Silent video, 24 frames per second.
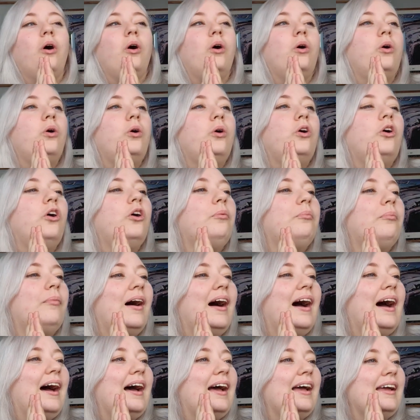oh
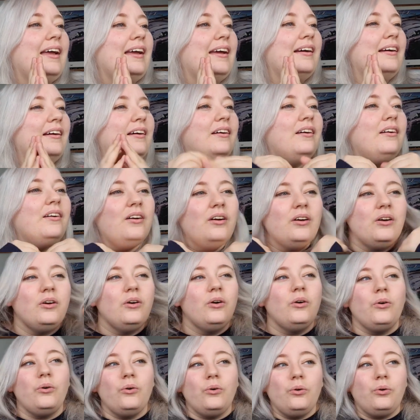my,
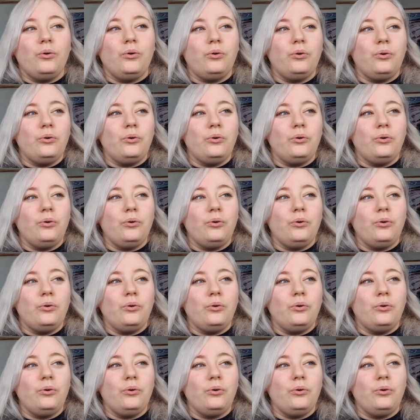oh.